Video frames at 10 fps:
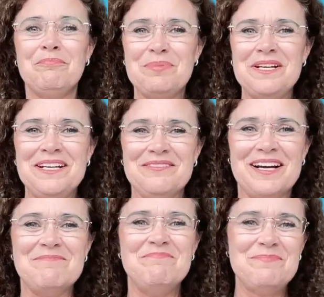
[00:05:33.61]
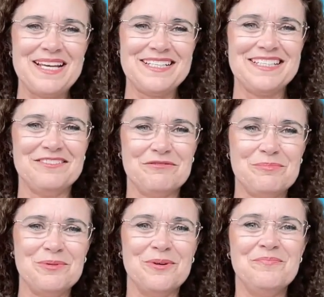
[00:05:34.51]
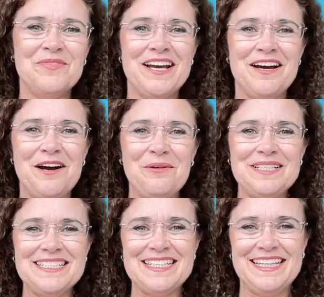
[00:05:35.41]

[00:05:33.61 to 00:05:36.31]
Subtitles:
But anyway, back to the report. Owen said